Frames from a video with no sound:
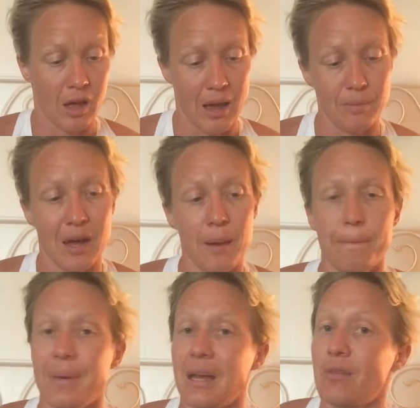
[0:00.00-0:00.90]
I'm not a
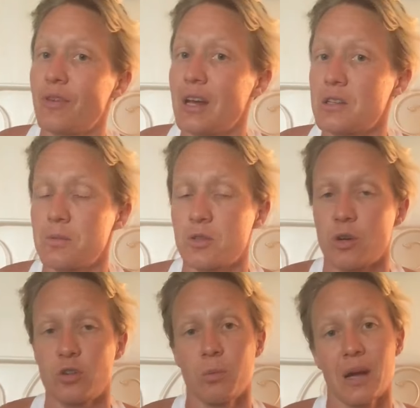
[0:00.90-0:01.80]
big fan of
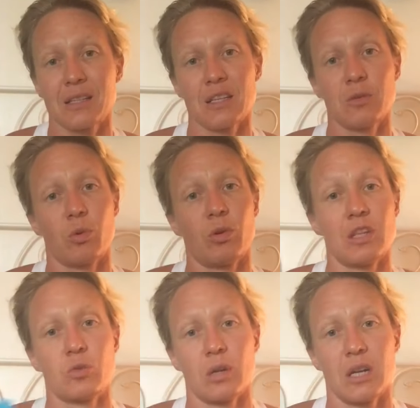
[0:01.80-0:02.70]
subscription boxes, but when
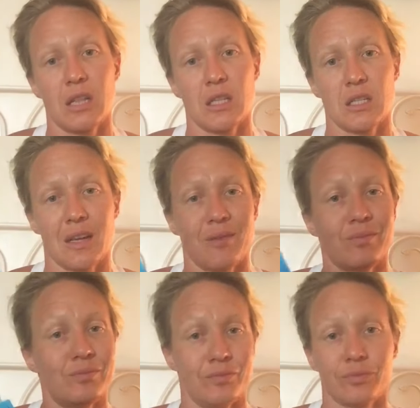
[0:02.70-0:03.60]
this one hit the scene,
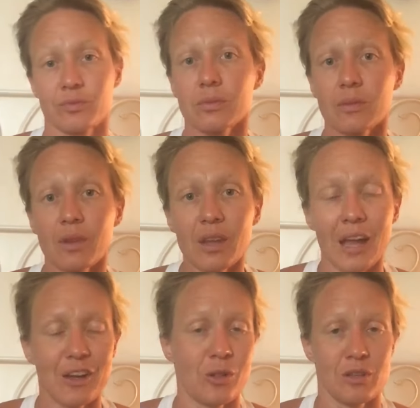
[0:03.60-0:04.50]

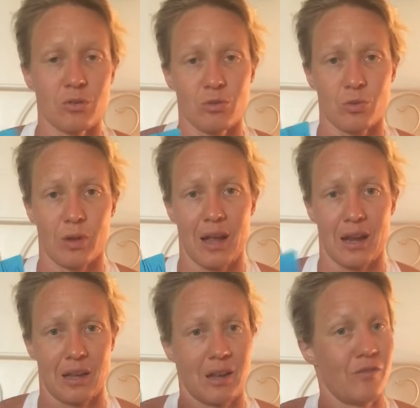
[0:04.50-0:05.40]
I knew this was the one I
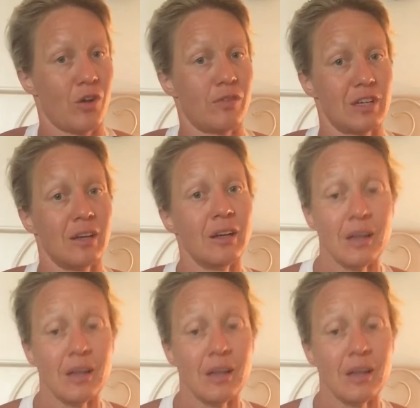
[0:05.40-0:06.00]
had to get involved in.